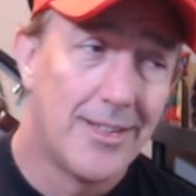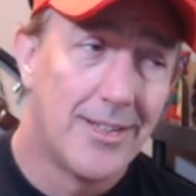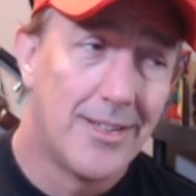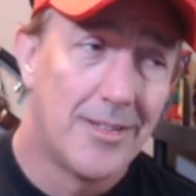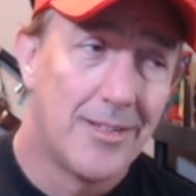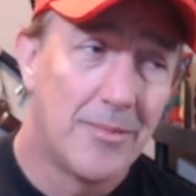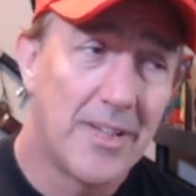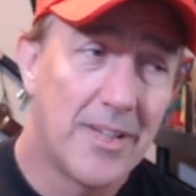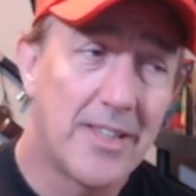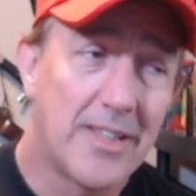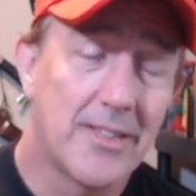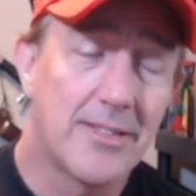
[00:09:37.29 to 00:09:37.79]

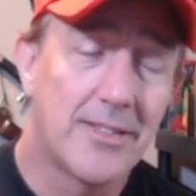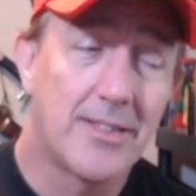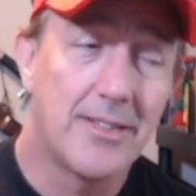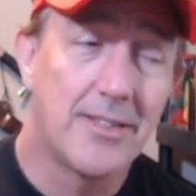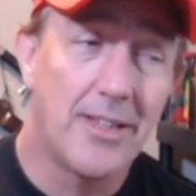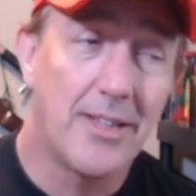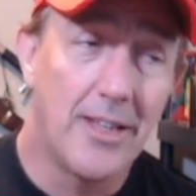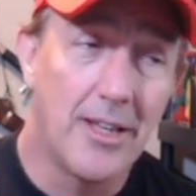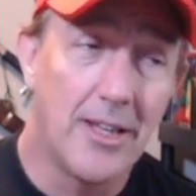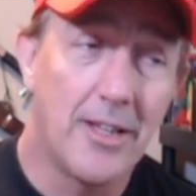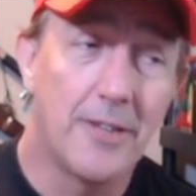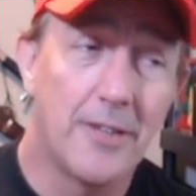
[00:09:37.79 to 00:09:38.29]
Because
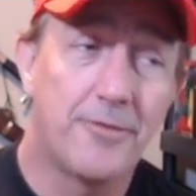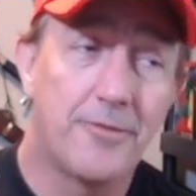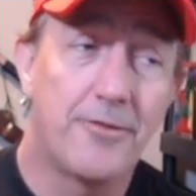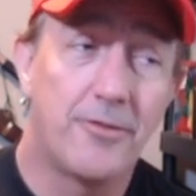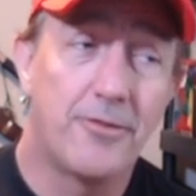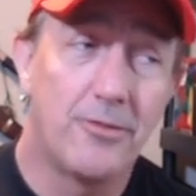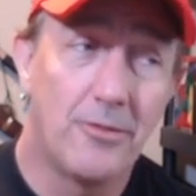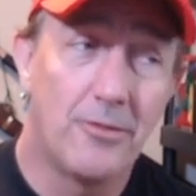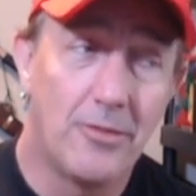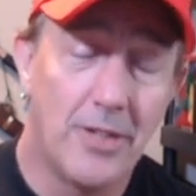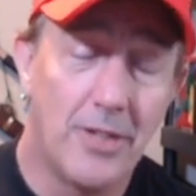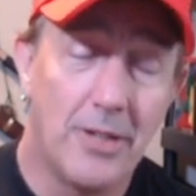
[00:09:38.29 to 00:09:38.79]
if
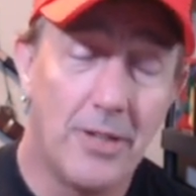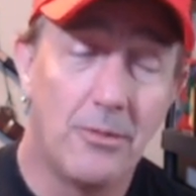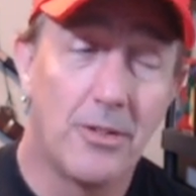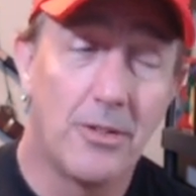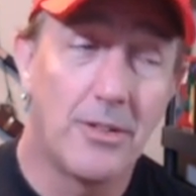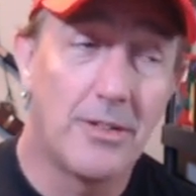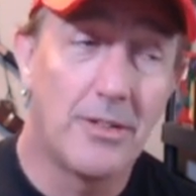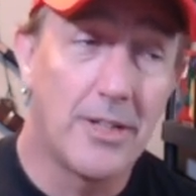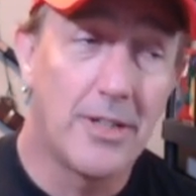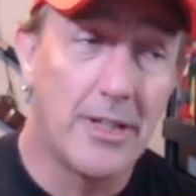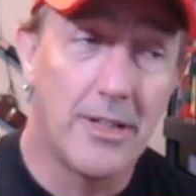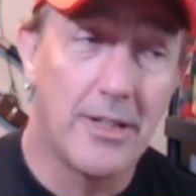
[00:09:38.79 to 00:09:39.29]

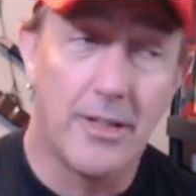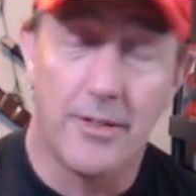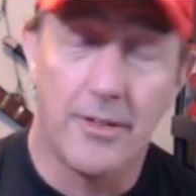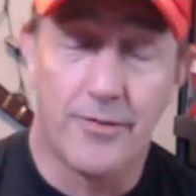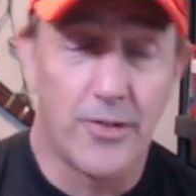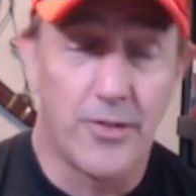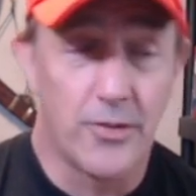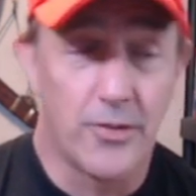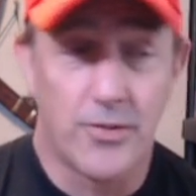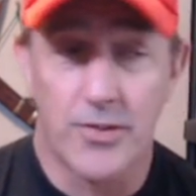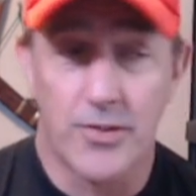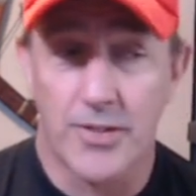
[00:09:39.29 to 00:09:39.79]

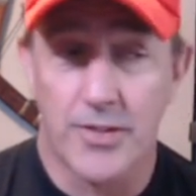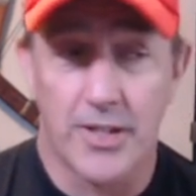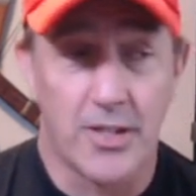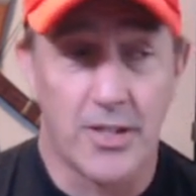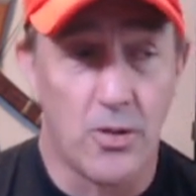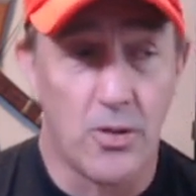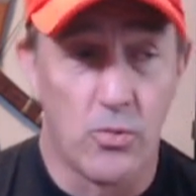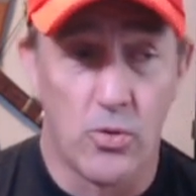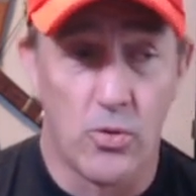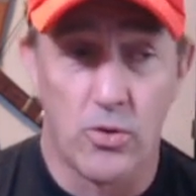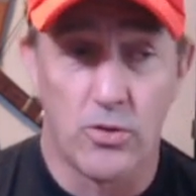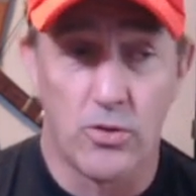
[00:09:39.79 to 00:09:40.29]
this was like
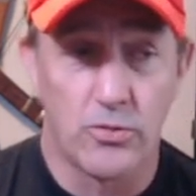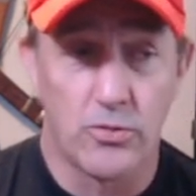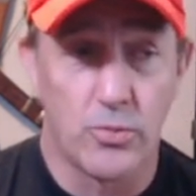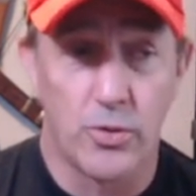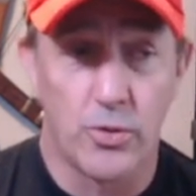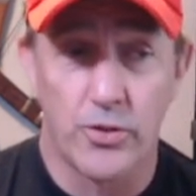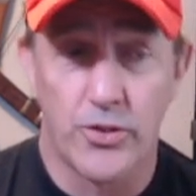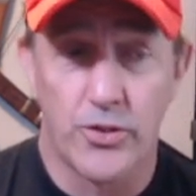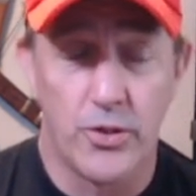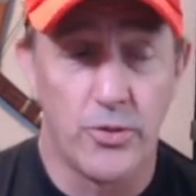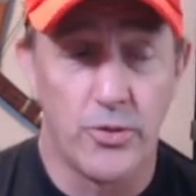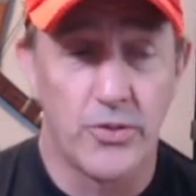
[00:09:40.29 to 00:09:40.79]
a World
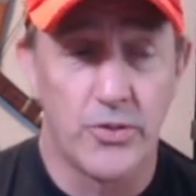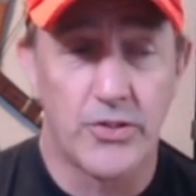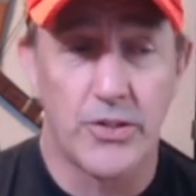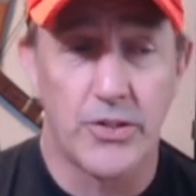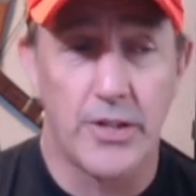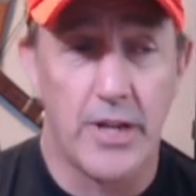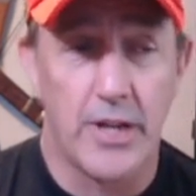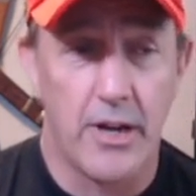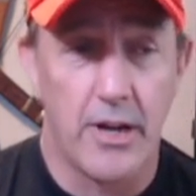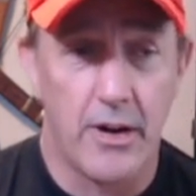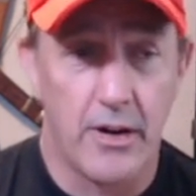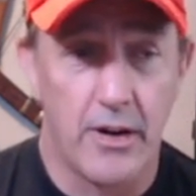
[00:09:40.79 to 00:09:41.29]
War II
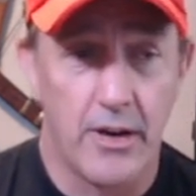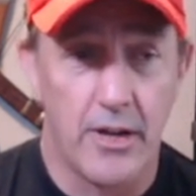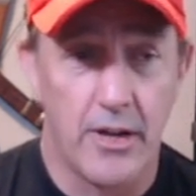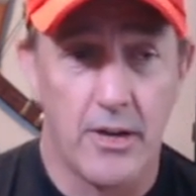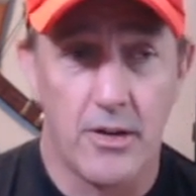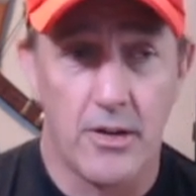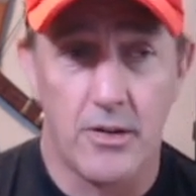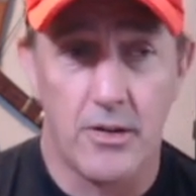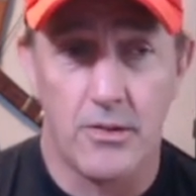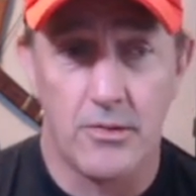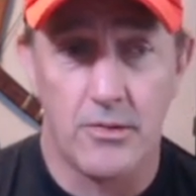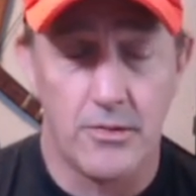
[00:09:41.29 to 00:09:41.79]

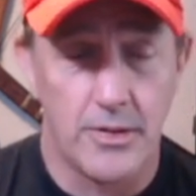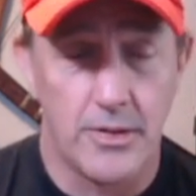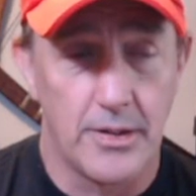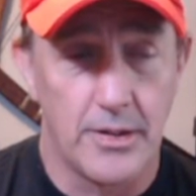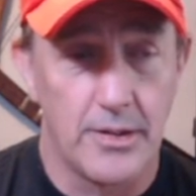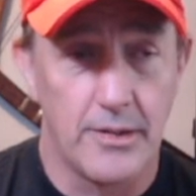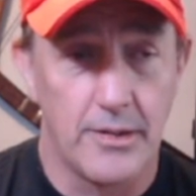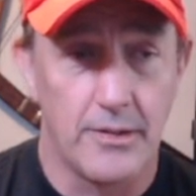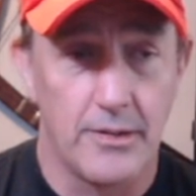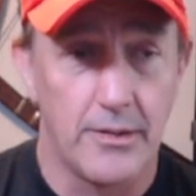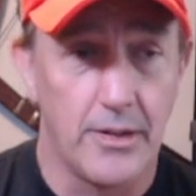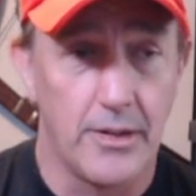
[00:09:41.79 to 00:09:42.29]
scenario,
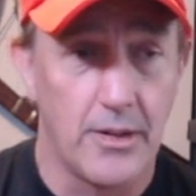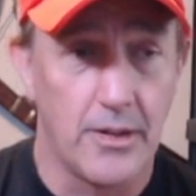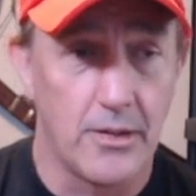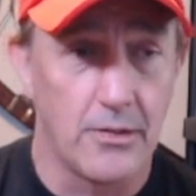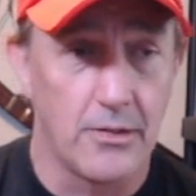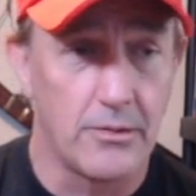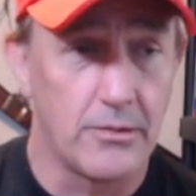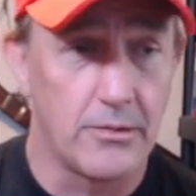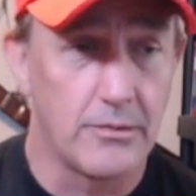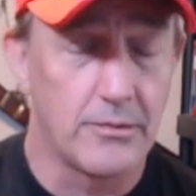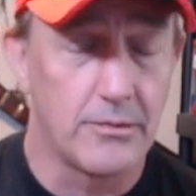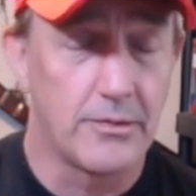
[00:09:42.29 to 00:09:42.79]
and, you
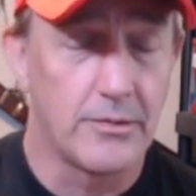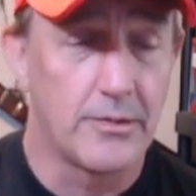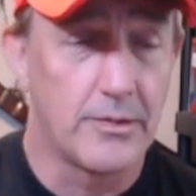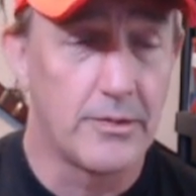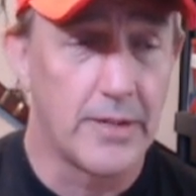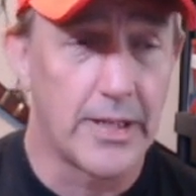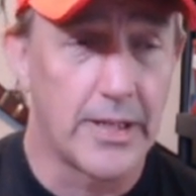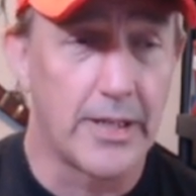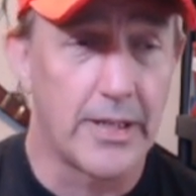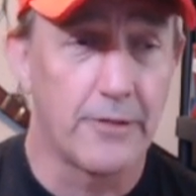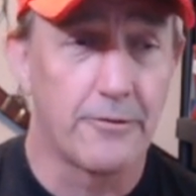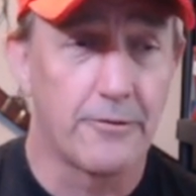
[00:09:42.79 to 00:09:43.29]
know,
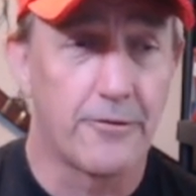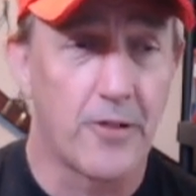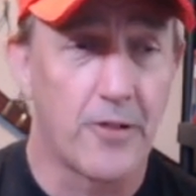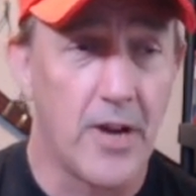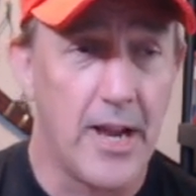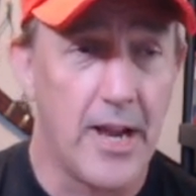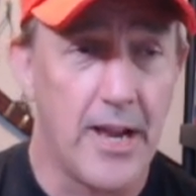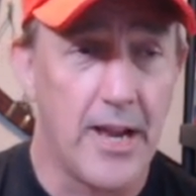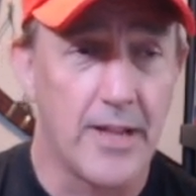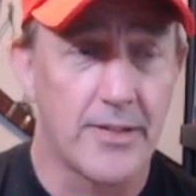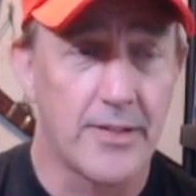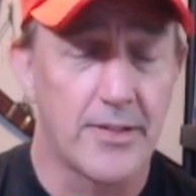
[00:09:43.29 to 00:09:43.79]
like in
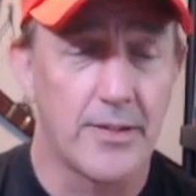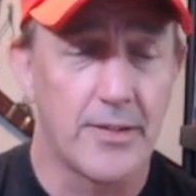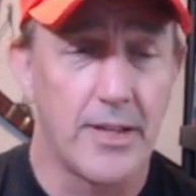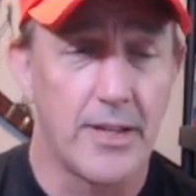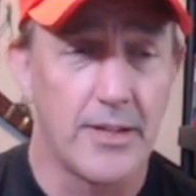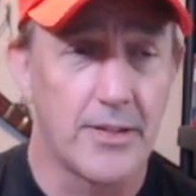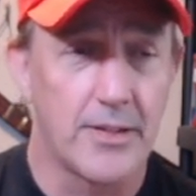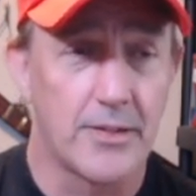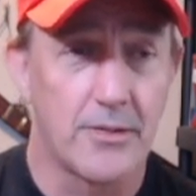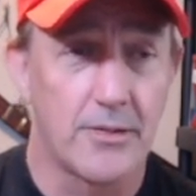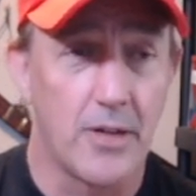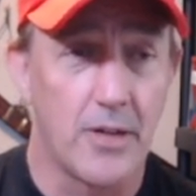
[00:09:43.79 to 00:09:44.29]
France, they
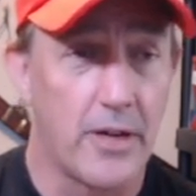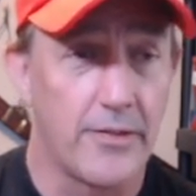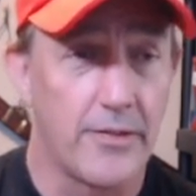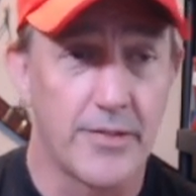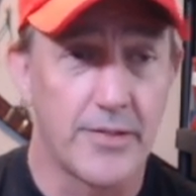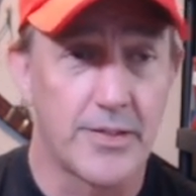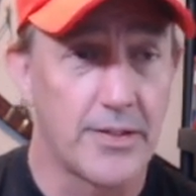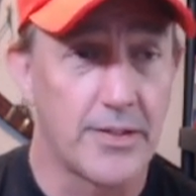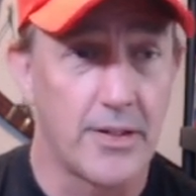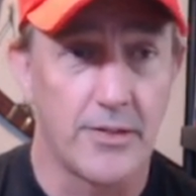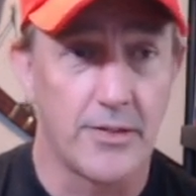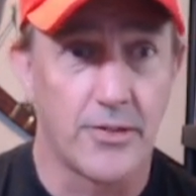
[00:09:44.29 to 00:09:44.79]
just all of a
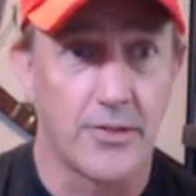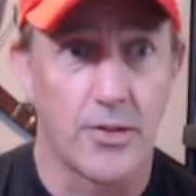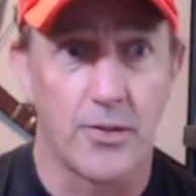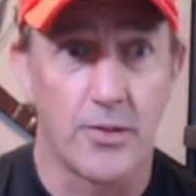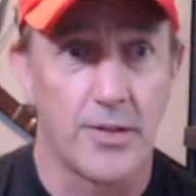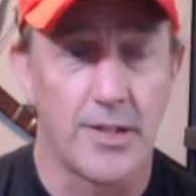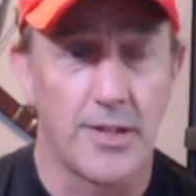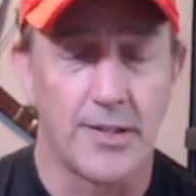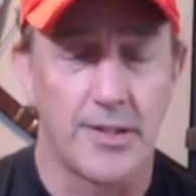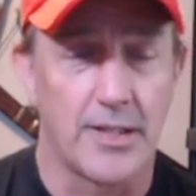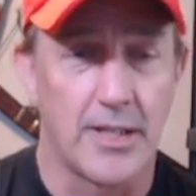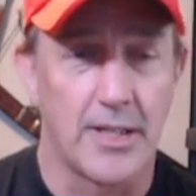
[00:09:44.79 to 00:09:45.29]
sudden
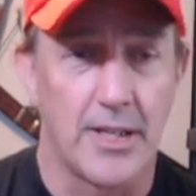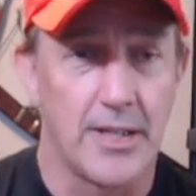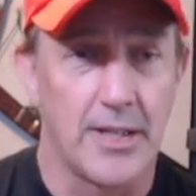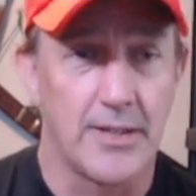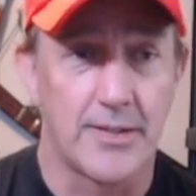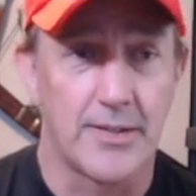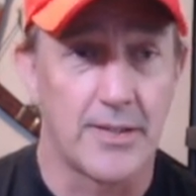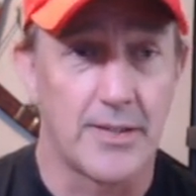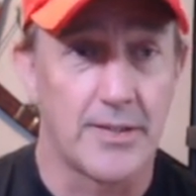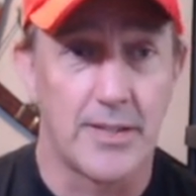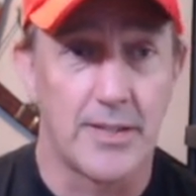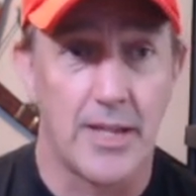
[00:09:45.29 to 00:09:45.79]
turn on the
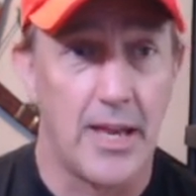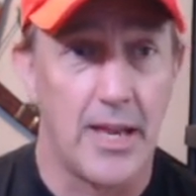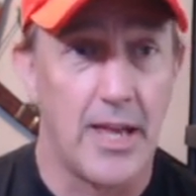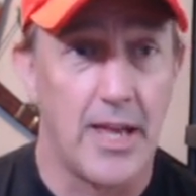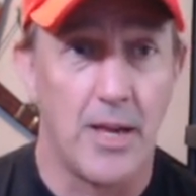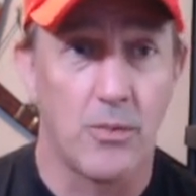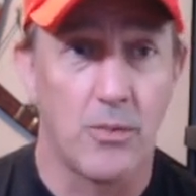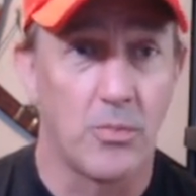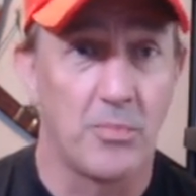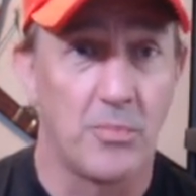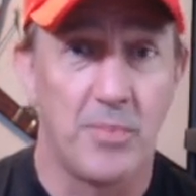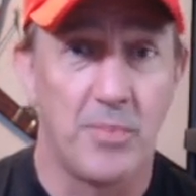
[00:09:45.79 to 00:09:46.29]
lights and say,
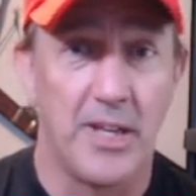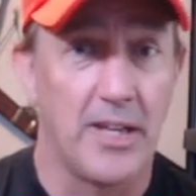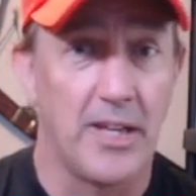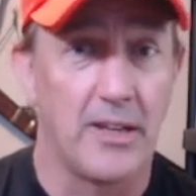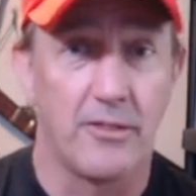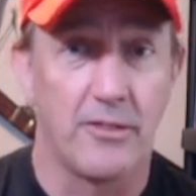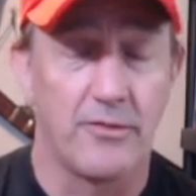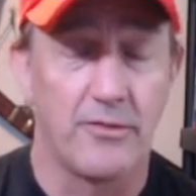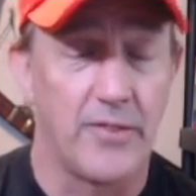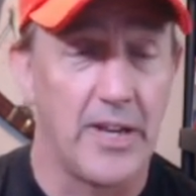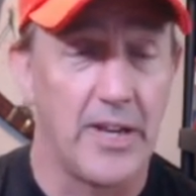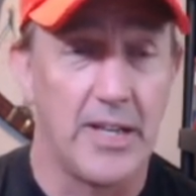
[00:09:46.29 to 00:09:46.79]
hey, we're being
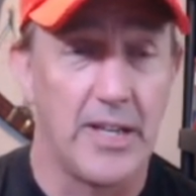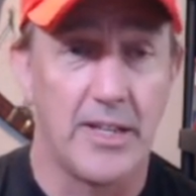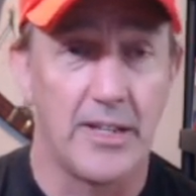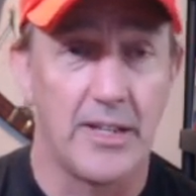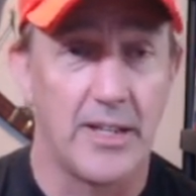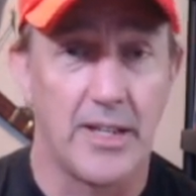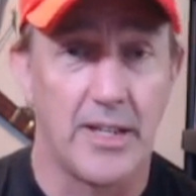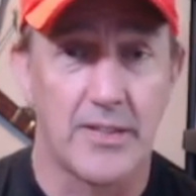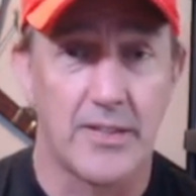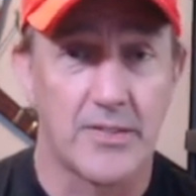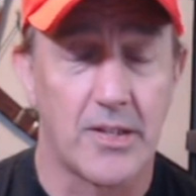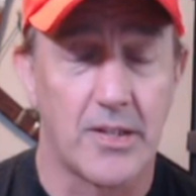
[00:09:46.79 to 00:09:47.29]
invaded,
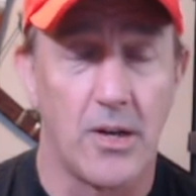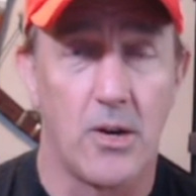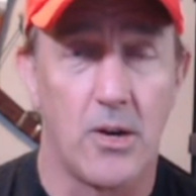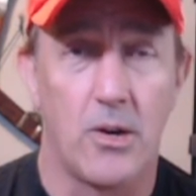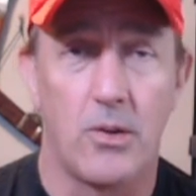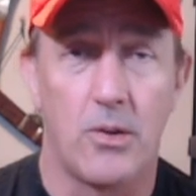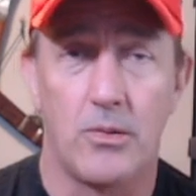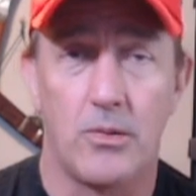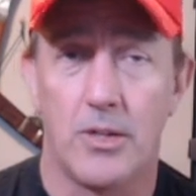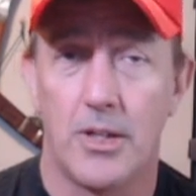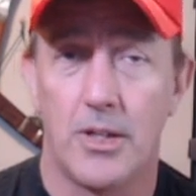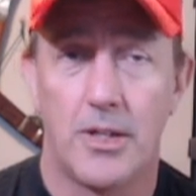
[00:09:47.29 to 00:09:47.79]
let's
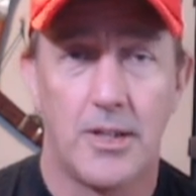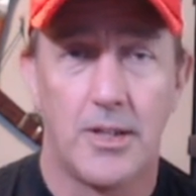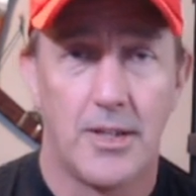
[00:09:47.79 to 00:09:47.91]
go.